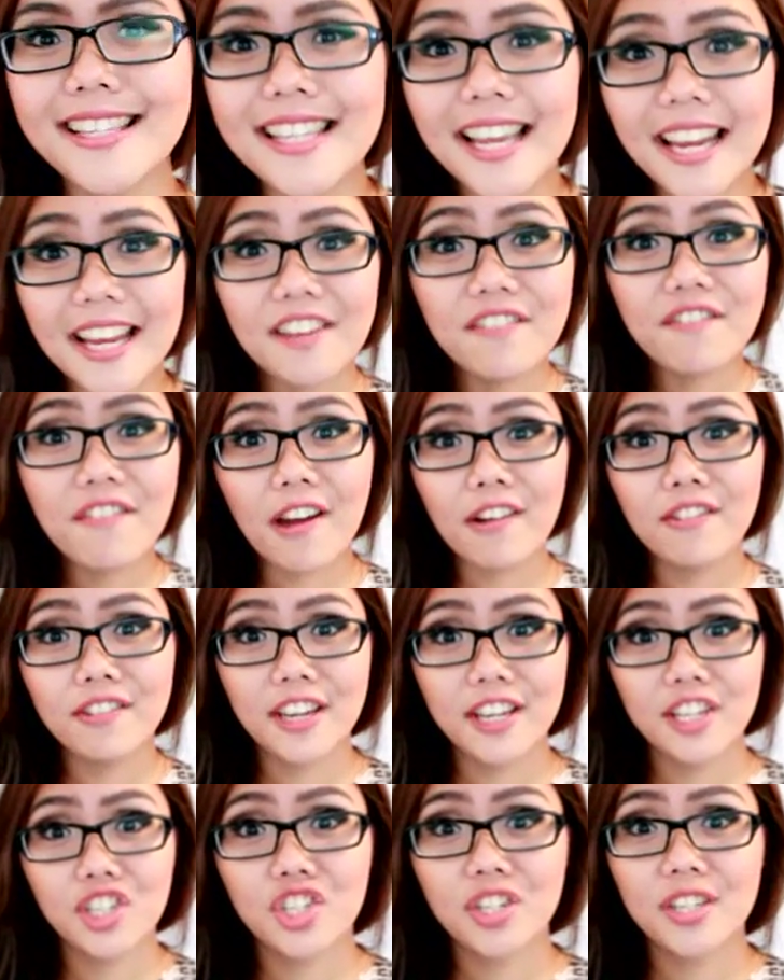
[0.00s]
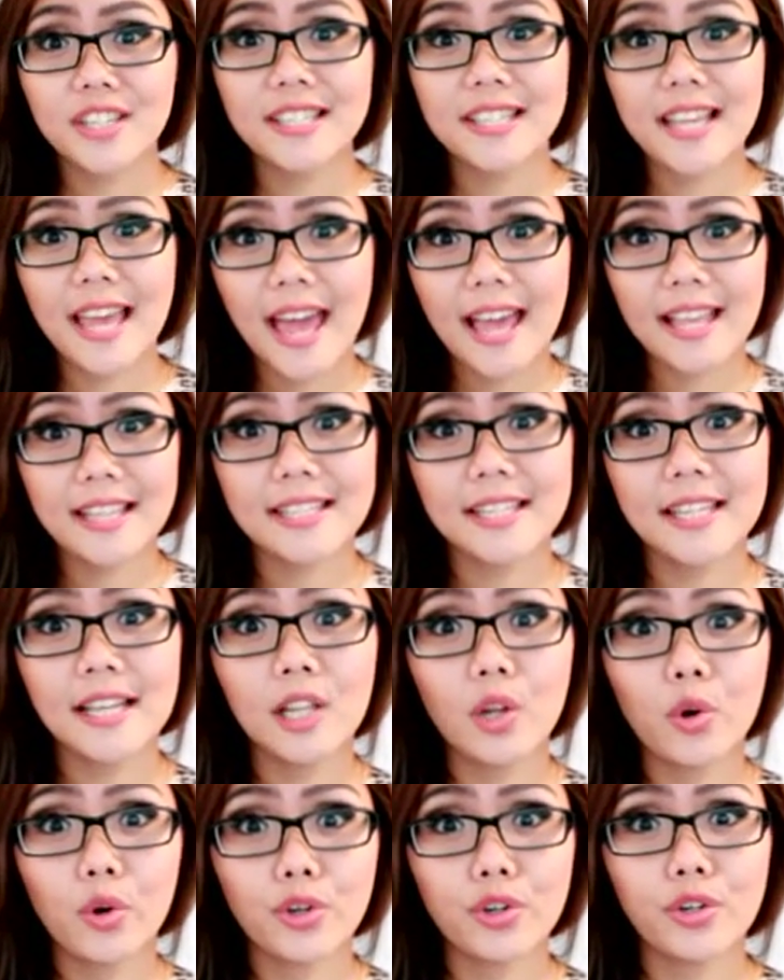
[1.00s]
The second foundation is the Estee
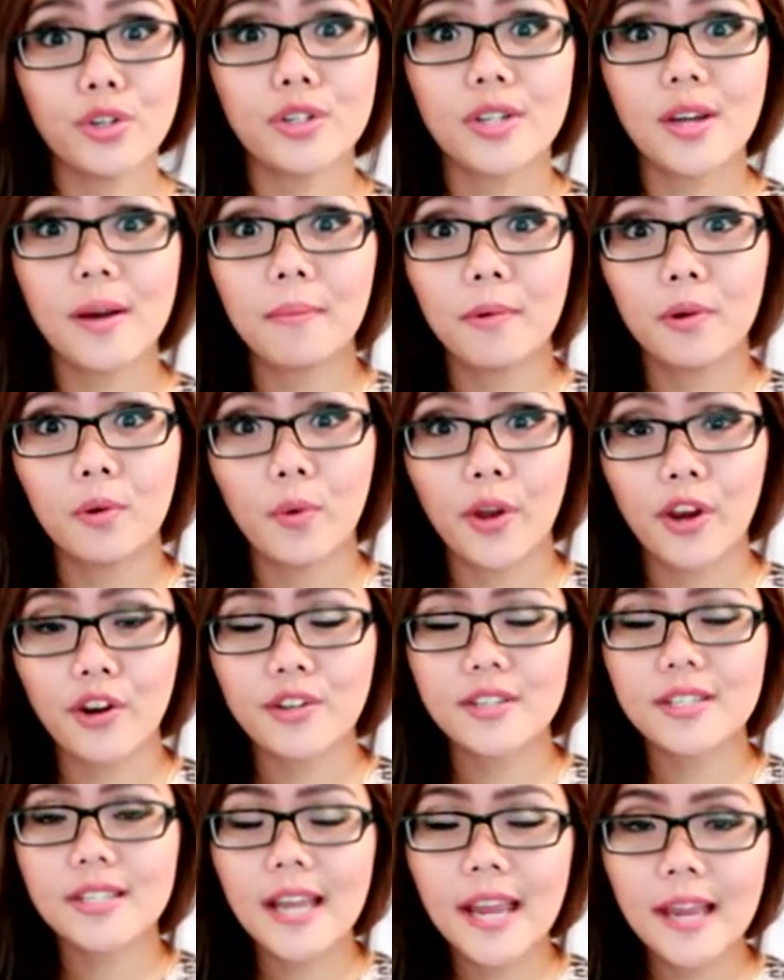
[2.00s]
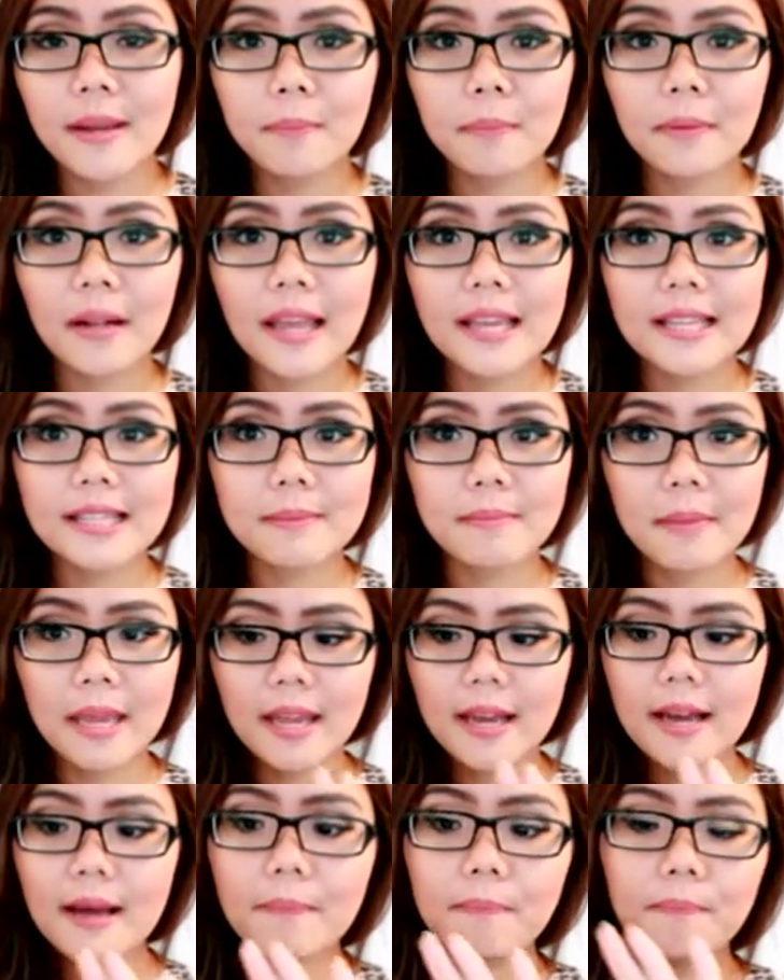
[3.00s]
Lauder Double Wear Stay in Place
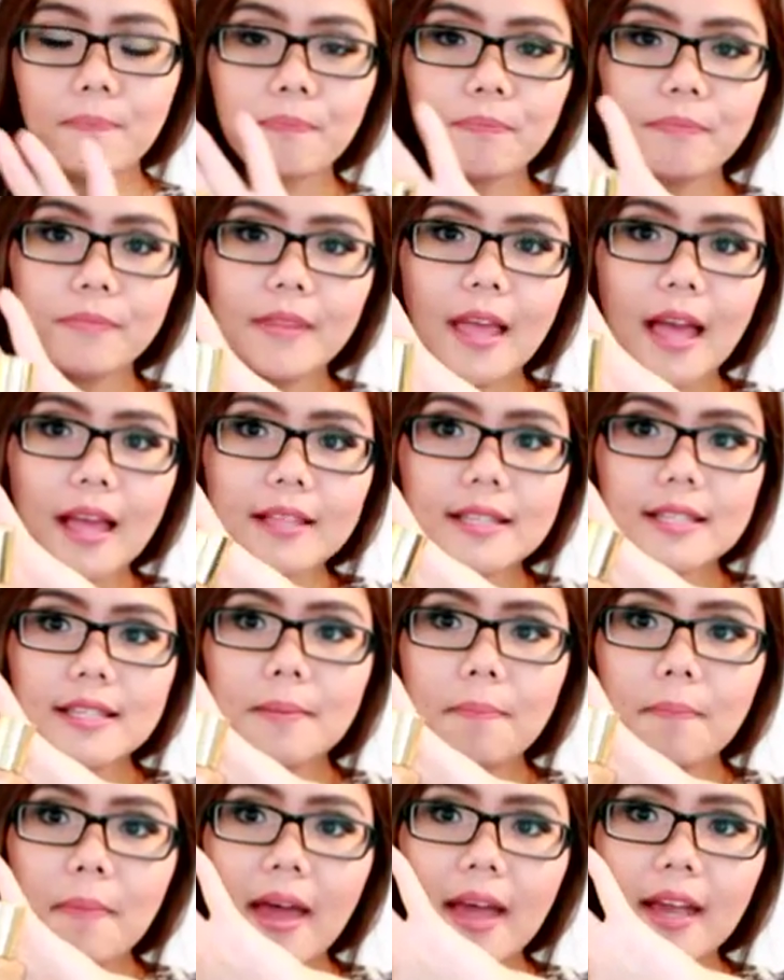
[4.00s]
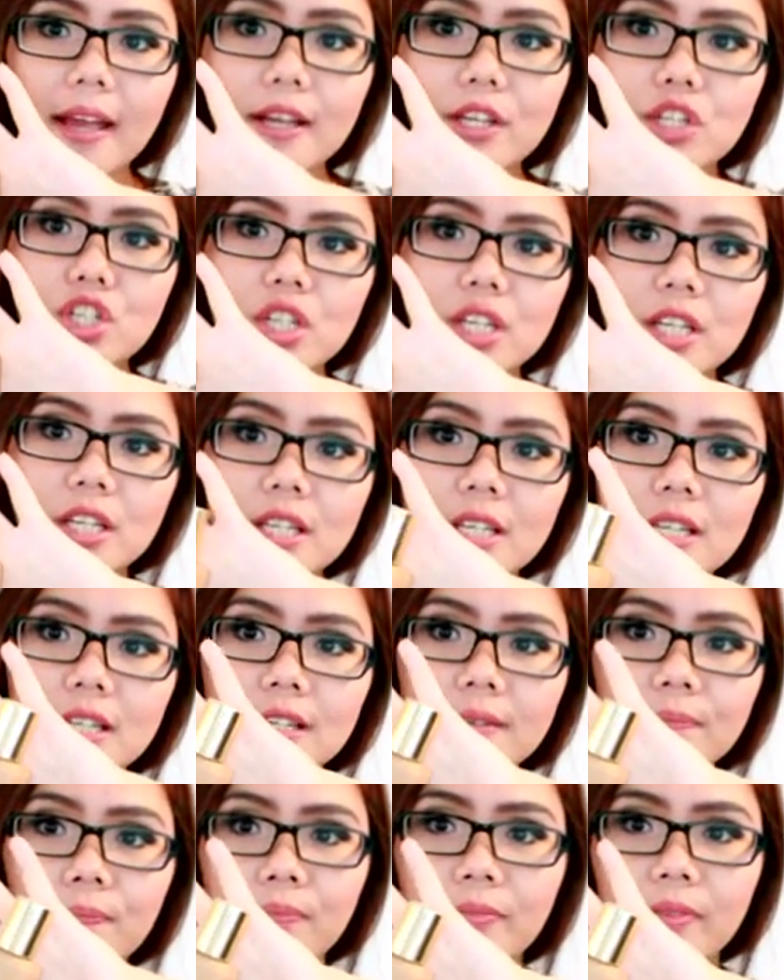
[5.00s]
Makeup. That's the
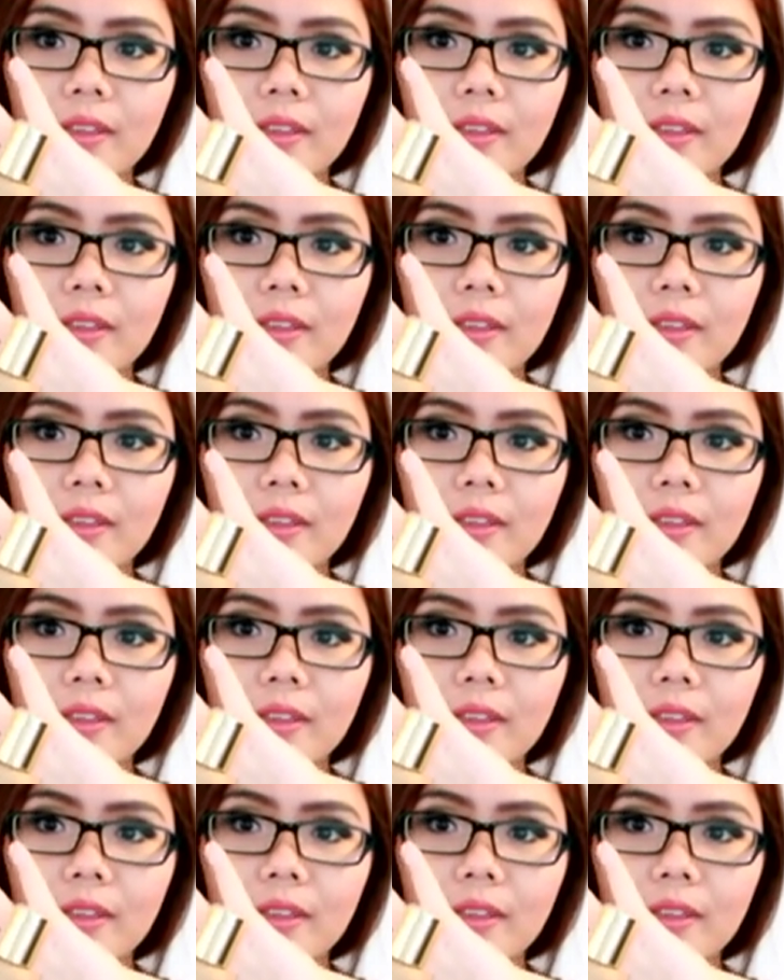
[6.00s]
packaging.